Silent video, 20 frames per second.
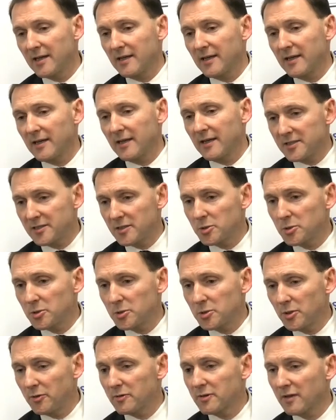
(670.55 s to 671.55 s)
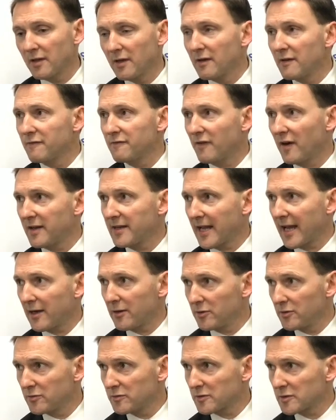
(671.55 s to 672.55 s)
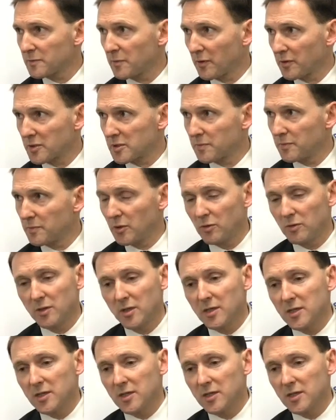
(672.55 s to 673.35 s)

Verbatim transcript: get to the truth, find out who's responsible,